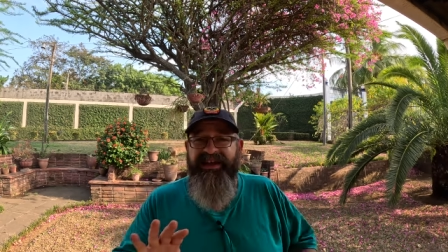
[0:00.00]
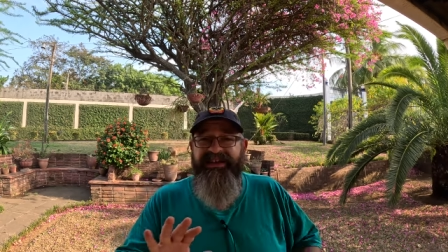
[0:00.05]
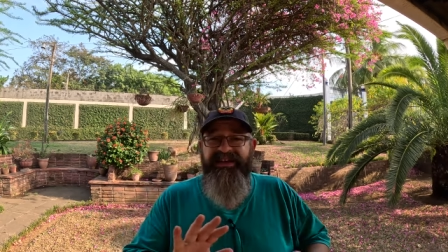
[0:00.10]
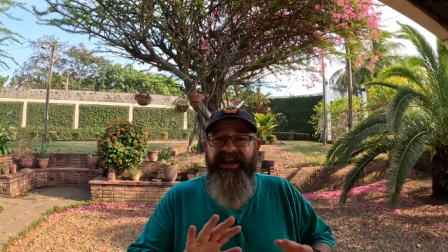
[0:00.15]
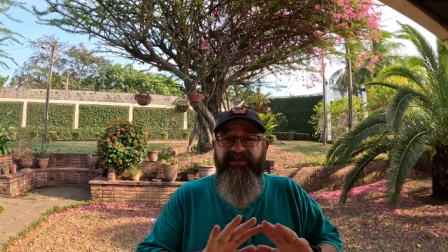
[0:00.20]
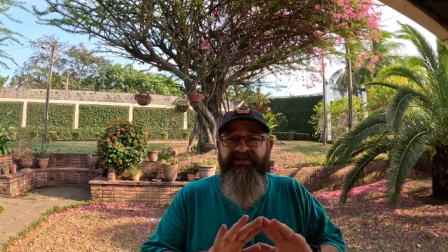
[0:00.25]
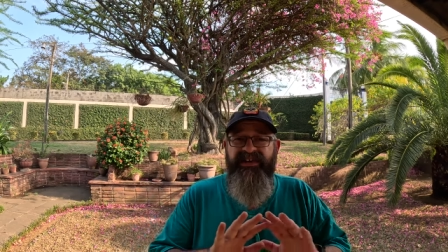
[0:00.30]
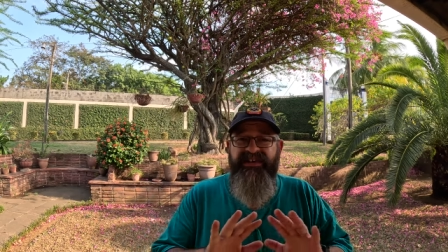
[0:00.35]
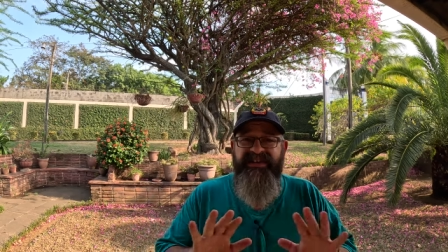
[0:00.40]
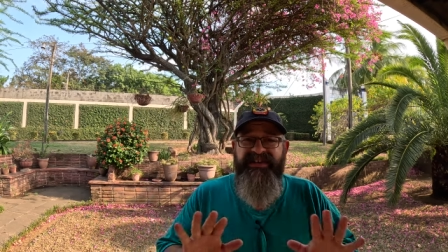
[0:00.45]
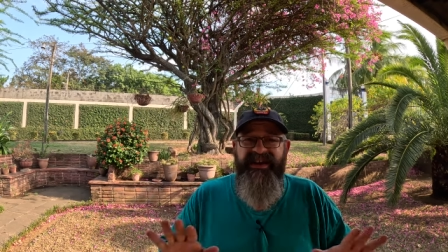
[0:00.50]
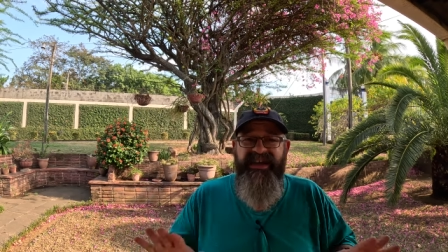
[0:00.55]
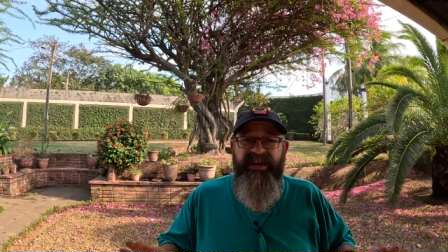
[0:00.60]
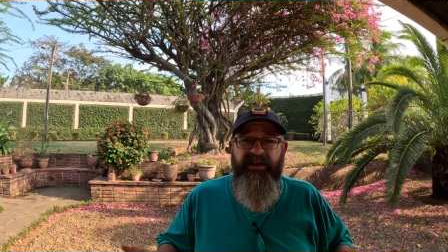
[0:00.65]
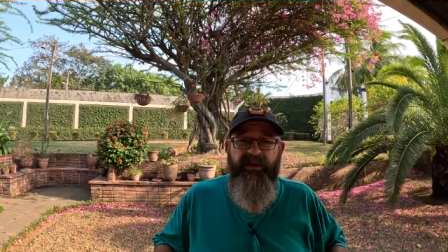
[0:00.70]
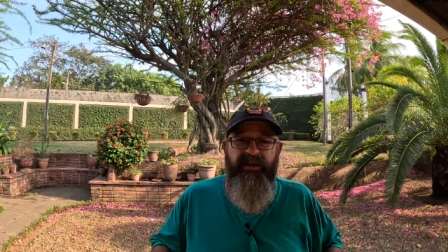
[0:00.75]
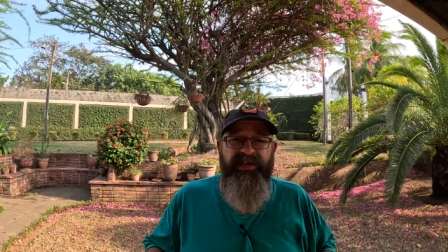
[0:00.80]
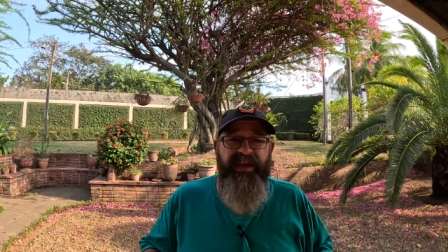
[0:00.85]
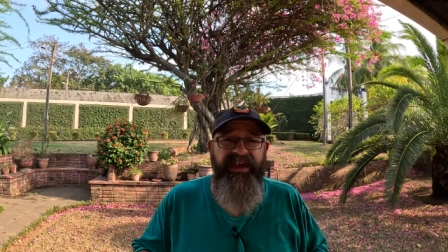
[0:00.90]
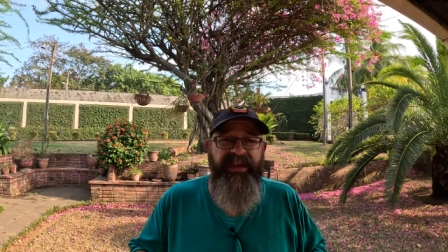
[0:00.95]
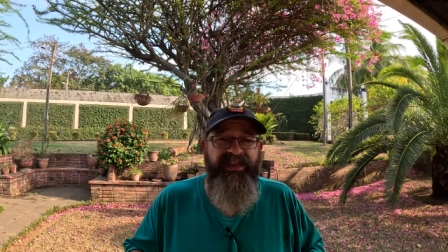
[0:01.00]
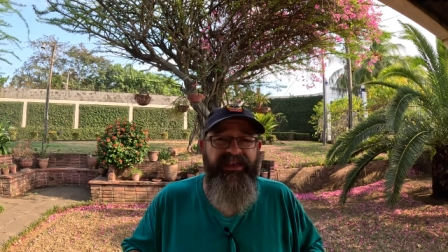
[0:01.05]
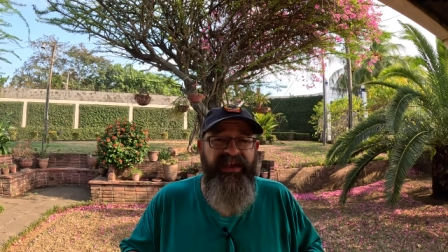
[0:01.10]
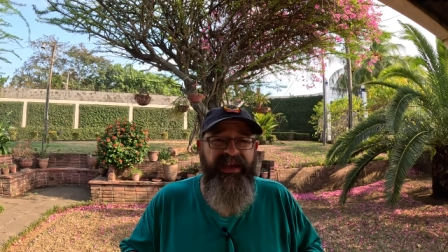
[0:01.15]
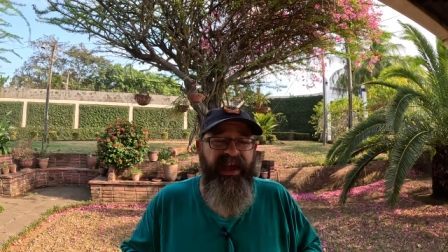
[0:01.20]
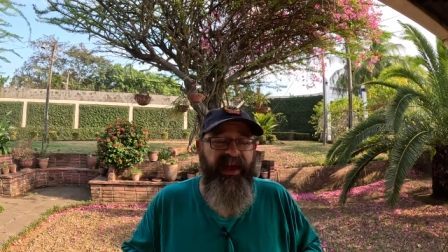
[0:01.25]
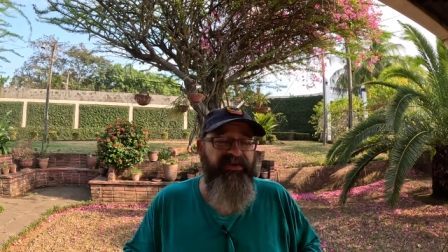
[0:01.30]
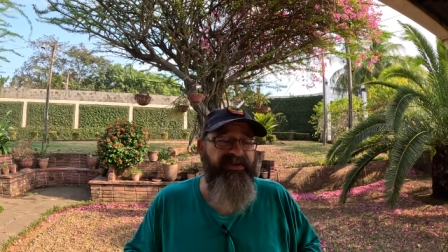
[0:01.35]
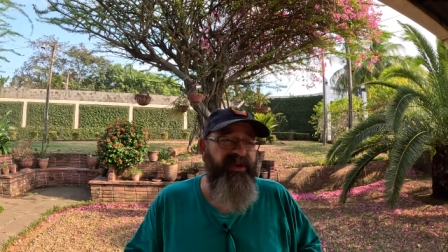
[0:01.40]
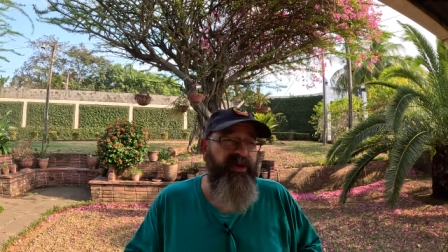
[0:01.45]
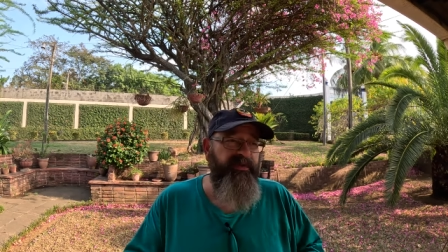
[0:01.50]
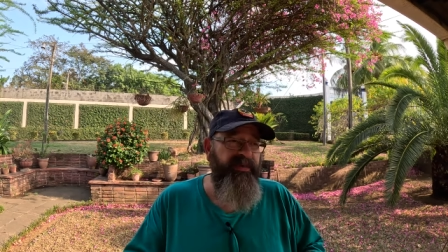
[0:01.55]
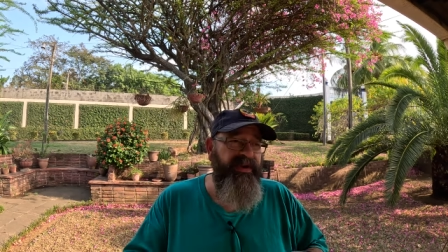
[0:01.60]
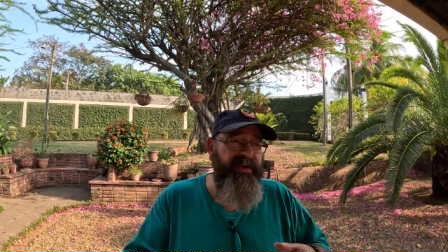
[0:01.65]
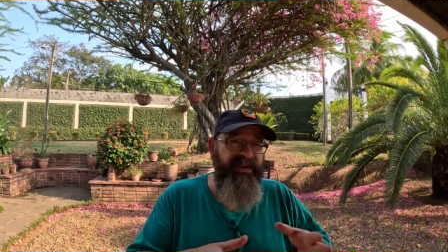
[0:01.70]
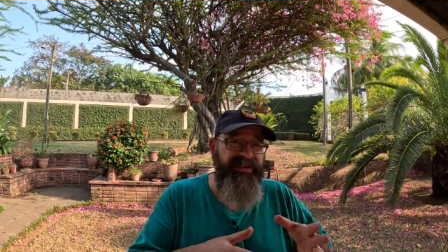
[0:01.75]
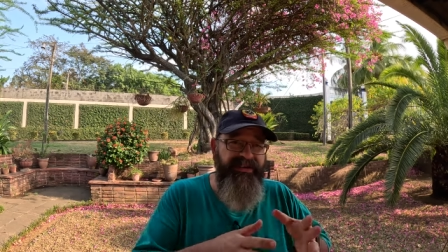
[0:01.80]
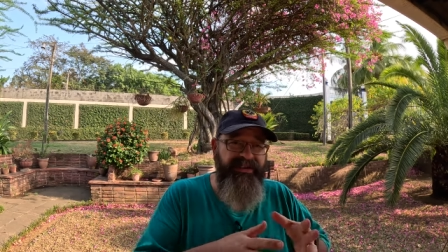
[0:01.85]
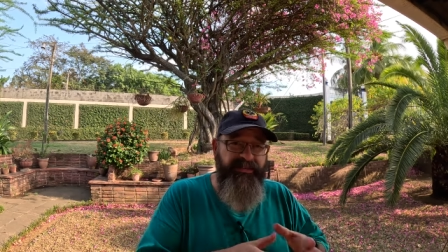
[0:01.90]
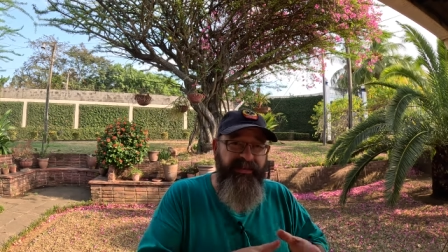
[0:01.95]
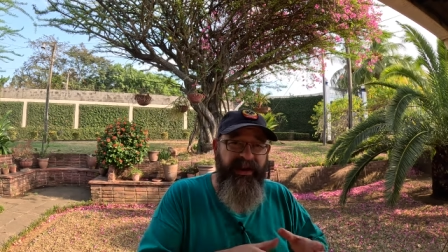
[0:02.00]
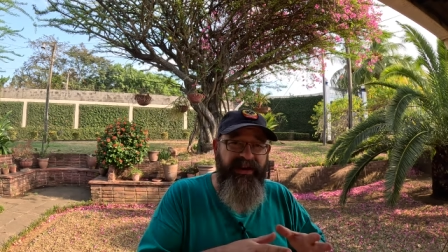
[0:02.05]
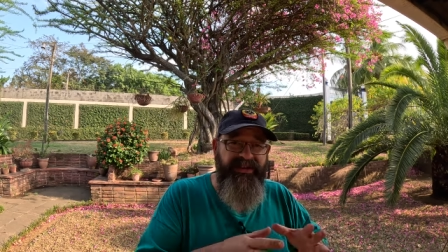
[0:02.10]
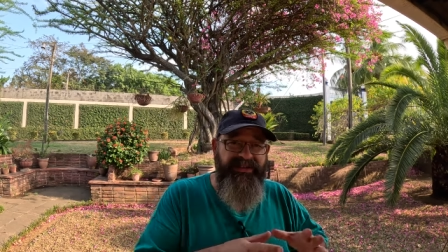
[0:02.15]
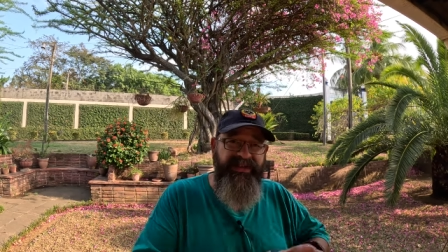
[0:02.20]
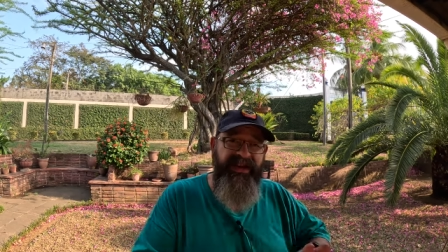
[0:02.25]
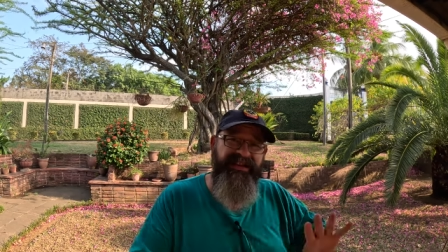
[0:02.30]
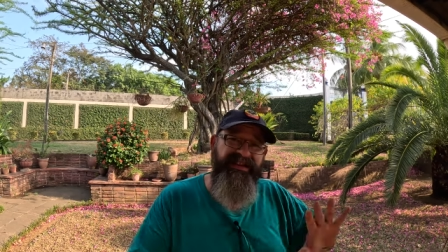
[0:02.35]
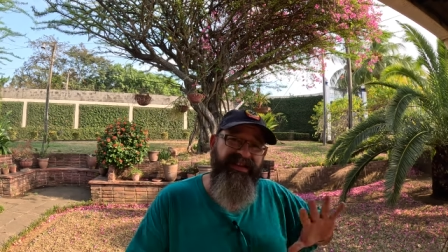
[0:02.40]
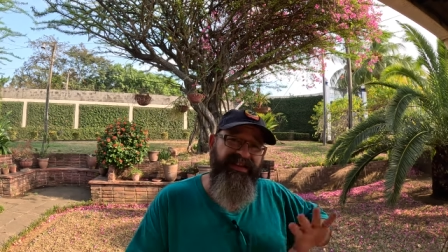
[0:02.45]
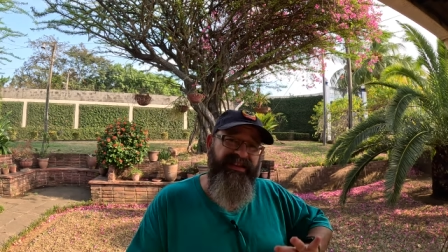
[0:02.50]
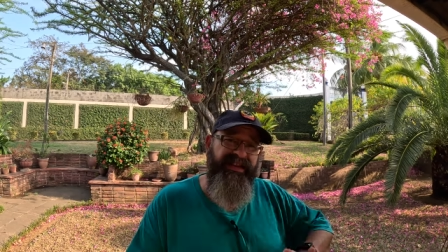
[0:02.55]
to have to deal with anything out there because Semana Santa,